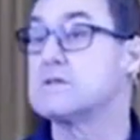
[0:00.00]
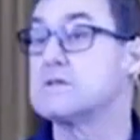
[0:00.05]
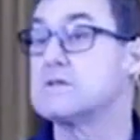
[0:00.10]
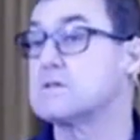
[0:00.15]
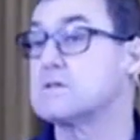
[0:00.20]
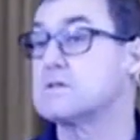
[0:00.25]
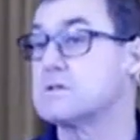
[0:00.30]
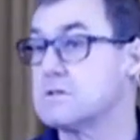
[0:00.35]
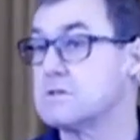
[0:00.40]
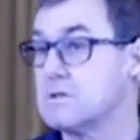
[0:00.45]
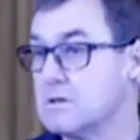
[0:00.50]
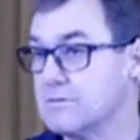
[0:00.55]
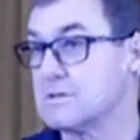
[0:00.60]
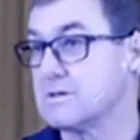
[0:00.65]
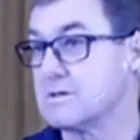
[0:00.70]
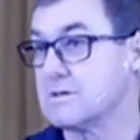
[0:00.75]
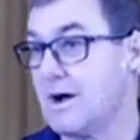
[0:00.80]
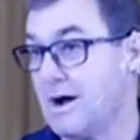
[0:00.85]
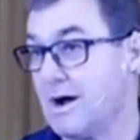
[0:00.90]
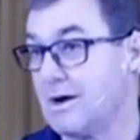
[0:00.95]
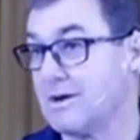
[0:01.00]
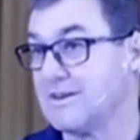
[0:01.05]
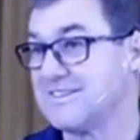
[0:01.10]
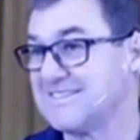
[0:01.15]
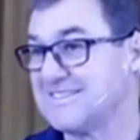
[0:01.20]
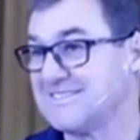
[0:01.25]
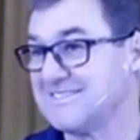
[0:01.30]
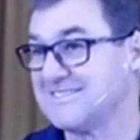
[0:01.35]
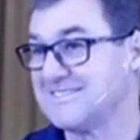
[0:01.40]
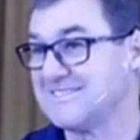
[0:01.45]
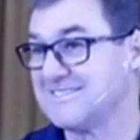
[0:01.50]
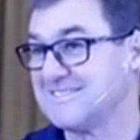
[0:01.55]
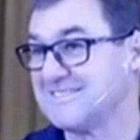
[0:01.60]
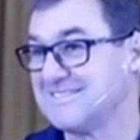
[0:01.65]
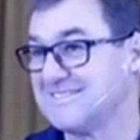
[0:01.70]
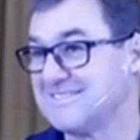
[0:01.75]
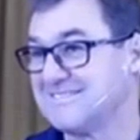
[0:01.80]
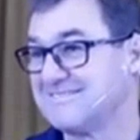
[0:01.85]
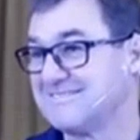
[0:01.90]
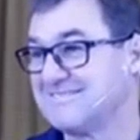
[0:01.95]
A servant's heart.
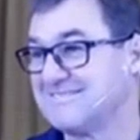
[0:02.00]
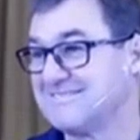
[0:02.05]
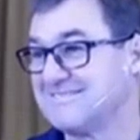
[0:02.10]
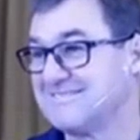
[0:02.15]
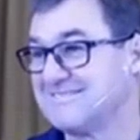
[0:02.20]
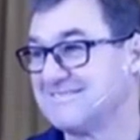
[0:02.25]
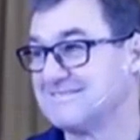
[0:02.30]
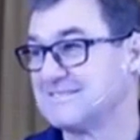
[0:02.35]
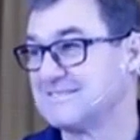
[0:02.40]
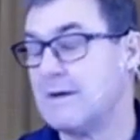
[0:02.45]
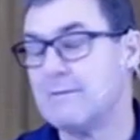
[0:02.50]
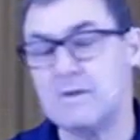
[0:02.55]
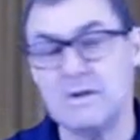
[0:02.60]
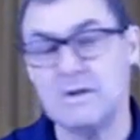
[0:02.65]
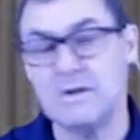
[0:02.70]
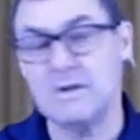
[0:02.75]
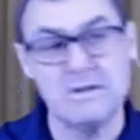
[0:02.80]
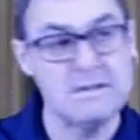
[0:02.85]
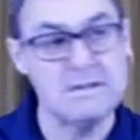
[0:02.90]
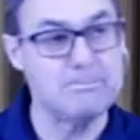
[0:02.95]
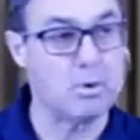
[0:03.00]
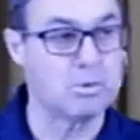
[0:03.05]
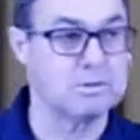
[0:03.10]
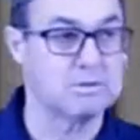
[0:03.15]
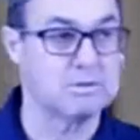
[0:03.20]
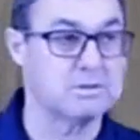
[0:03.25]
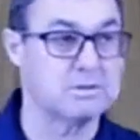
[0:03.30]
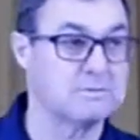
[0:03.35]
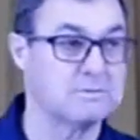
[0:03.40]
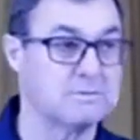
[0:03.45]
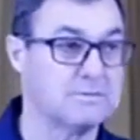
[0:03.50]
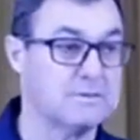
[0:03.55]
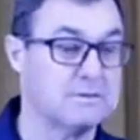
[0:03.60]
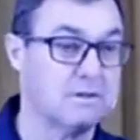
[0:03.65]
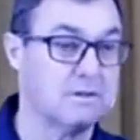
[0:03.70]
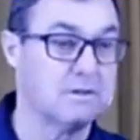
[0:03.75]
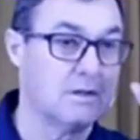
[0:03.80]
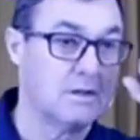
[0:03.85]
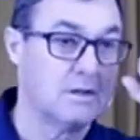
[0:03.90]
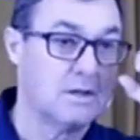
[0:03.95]
Very important.
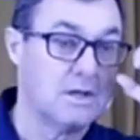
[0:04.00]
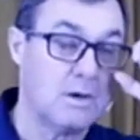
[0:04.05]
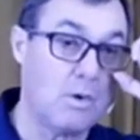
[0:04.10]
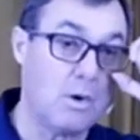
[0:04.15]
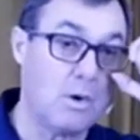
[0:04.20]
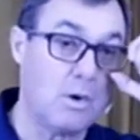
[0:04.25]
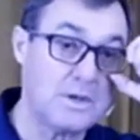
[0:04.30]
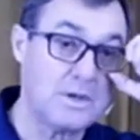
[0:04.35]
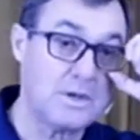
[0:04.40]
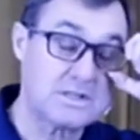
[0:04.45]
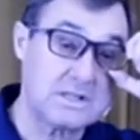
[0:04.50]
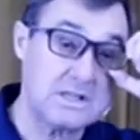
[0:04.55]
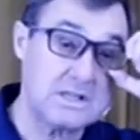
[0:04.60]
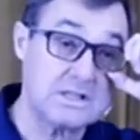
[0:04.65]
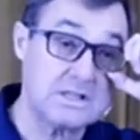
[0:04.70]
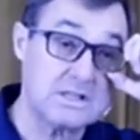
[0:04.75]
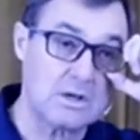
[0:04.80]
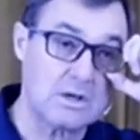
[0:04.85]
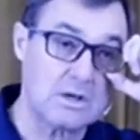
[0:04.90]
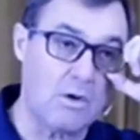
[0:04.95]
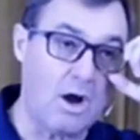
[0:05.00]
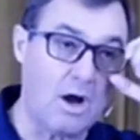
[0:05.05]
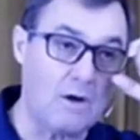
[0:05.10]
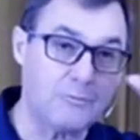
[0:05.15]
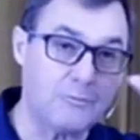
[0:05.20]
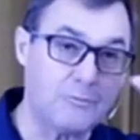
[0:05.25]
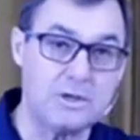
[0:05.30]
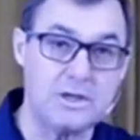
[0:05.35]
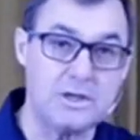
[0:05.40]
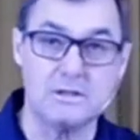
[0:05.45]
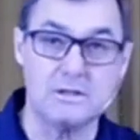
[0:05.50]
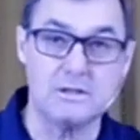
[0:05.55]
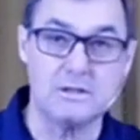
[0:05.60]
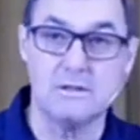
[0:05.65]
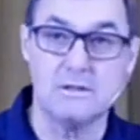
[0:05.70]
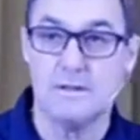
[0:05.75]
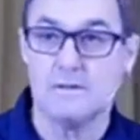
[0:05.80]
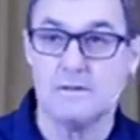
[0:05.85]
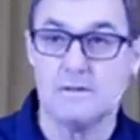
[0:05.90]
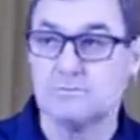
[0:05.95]
And what we see so often in
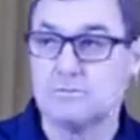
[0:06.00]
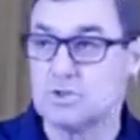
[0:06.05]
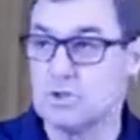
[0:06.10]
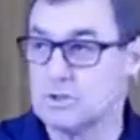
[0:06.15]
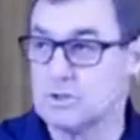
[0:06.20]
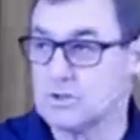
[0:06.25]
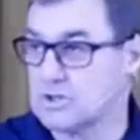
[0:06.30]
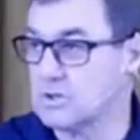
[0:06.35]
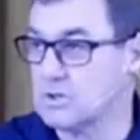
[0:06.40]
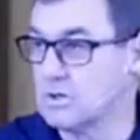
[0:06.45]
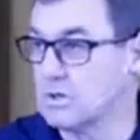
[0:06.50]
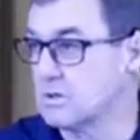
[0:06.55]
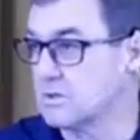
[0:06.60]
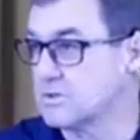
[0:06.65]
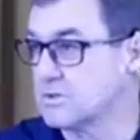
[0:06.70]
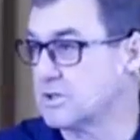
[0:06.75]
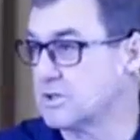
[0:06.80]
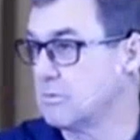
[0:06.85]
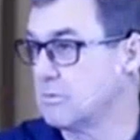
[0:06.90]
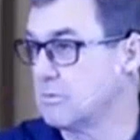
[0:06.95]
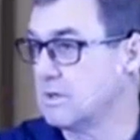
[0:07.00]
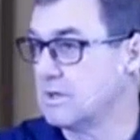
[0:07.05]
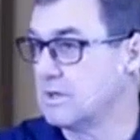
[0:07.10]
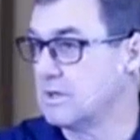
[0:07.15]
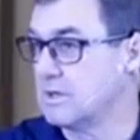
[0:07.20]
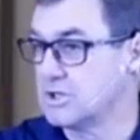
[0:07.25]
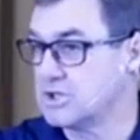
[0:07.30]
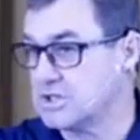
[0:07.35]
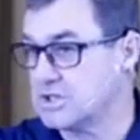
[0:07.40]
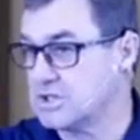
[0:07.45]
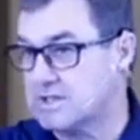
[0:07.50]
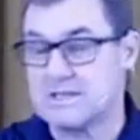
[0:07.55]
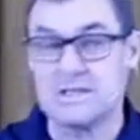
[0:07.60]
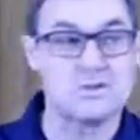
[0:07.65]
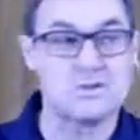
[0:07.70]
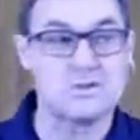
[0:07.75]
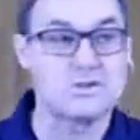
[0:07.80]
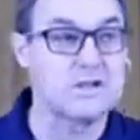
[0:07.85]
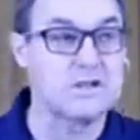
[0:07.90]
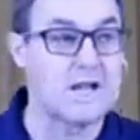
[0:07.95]
church circles and religious
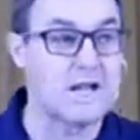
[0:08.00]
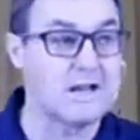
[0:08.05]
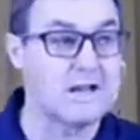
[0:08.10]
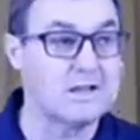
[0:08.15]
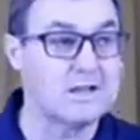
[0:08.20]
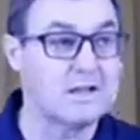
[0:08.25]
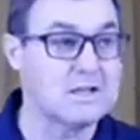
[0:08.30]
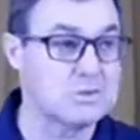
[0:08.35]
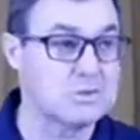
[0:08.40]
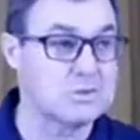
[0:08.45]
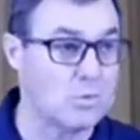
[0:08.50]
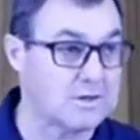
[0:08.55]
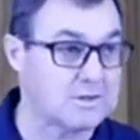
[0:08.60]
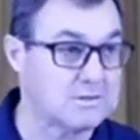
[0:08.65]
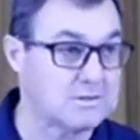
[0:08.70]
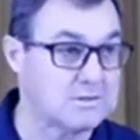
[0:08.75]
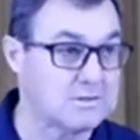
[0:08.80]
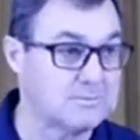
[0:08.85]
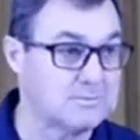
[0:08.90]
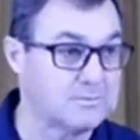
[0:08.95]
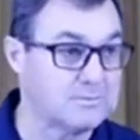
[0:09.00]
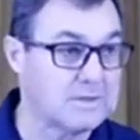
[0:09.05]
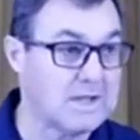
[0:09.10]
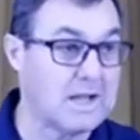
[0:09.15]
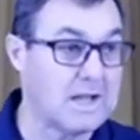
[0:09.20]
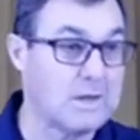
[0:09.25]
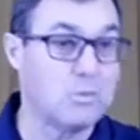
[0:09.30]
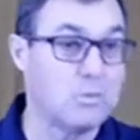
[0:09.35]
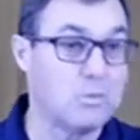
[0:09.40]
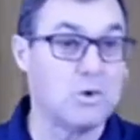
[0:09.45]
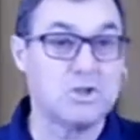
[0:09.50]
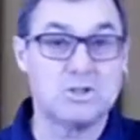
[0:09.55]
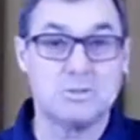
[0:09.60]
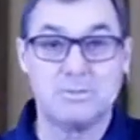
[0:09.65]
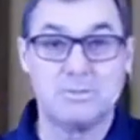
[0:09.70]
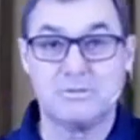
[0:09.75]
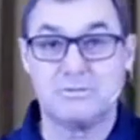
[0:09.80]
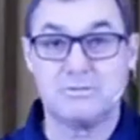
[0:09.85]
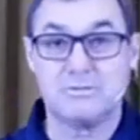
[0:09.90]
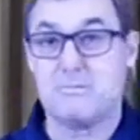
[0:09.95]
settings today is what? A worship
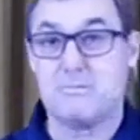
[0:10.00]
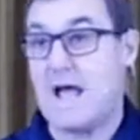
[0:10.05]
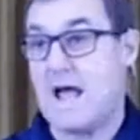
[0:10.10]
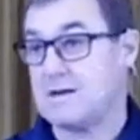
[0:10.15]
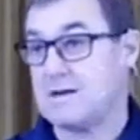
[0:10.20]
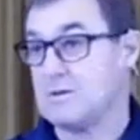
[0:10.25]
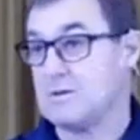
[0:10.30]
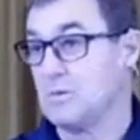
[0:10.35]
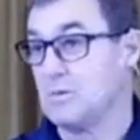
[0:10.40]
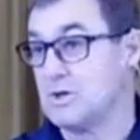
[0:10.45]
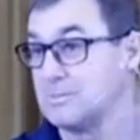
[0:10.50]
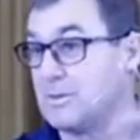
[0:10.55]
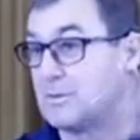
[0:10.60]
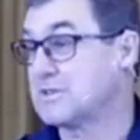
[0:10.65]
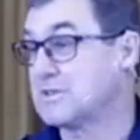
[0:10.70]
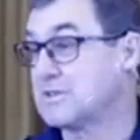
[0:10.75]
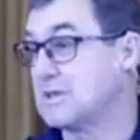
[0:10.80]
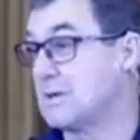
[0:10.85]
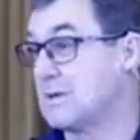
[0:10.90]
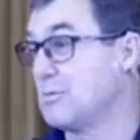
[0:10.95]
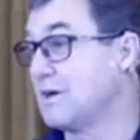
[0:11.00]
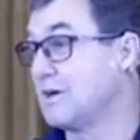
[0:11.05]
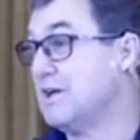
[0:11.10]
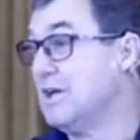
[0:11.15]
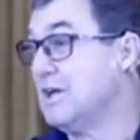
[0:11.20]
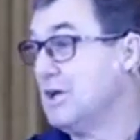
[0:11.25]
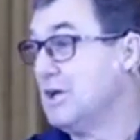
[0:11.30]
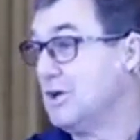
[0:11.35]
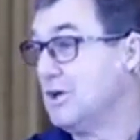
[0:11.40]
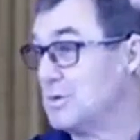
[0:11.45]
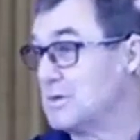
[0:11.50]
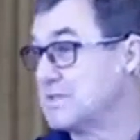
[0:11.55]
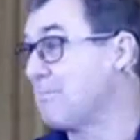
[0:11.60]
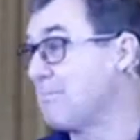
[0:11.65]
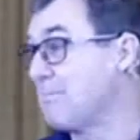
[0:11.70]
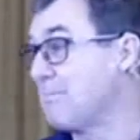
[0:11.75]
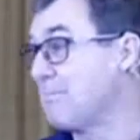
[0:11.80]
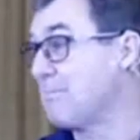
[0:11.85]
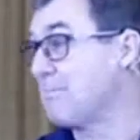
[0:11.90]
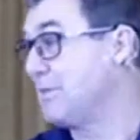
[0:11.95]
of a man, a worship of someone who is
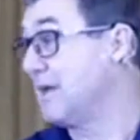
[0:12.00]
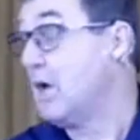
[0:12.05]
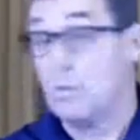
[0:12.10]
up there.